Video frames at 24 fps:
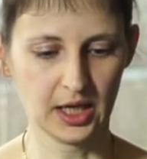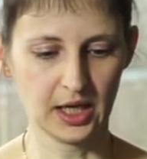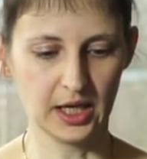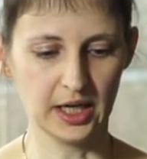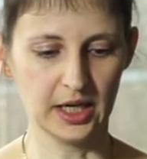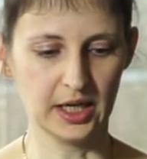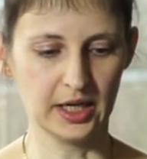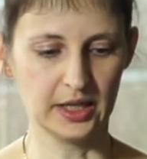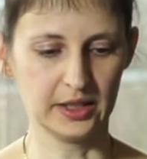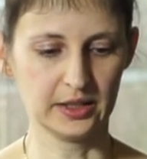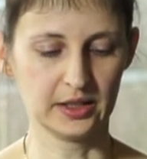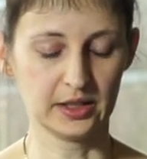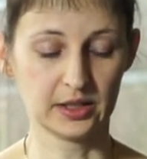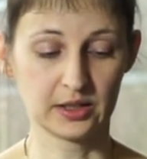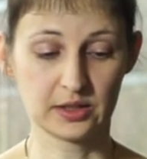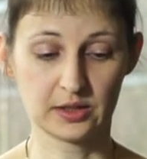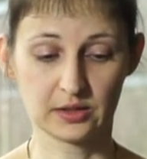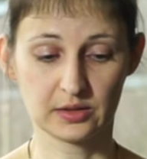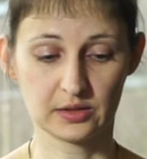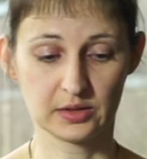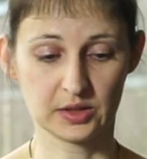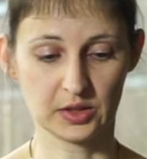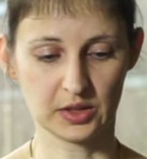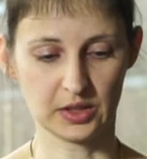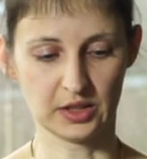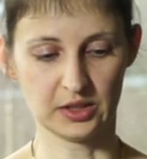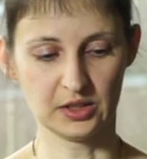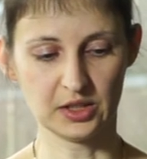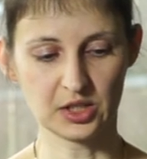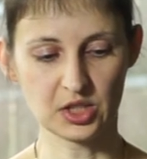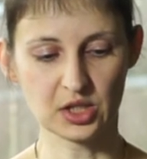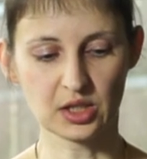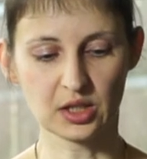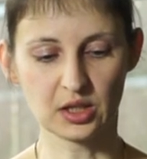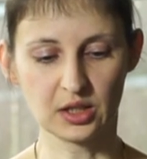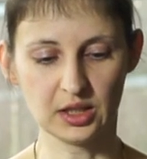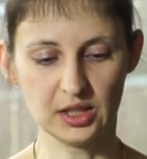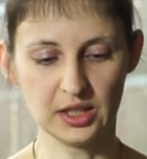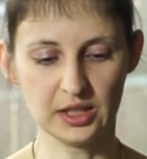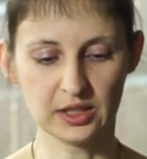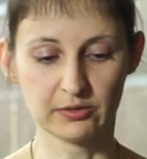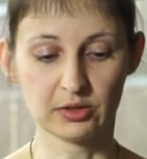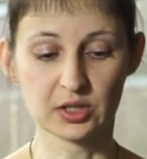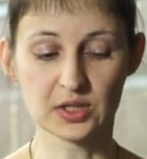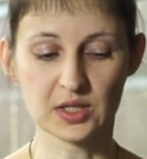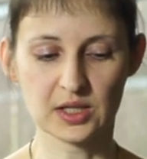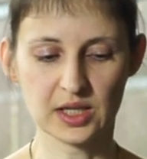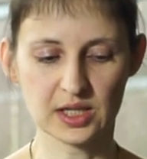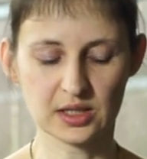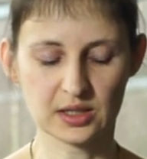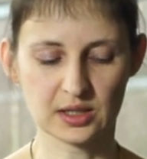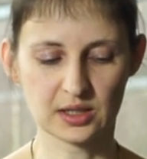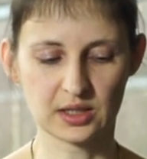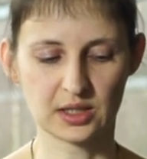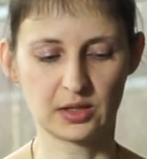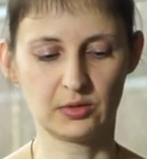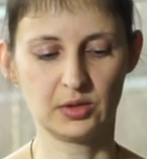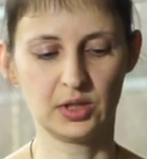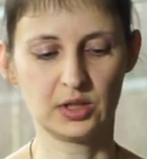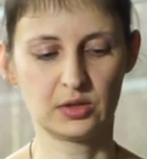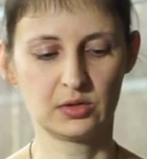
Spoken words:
And additionally, it was necessary